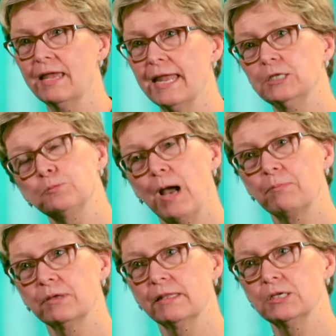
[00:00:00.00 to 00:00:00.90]
the age
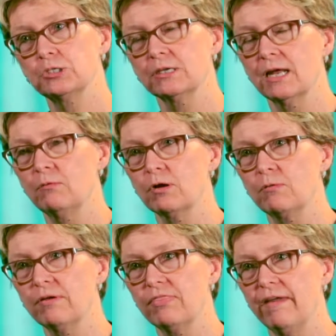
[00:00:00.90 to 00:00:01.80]
population I
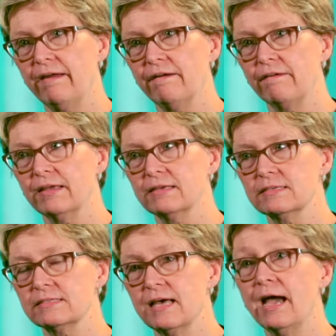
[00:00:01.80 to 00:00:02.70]
work with there
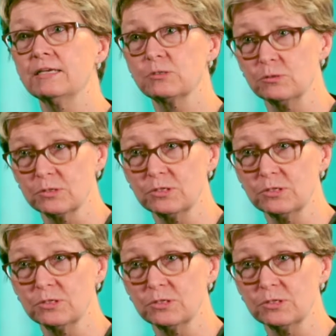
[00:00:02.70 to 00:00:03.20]
is the high school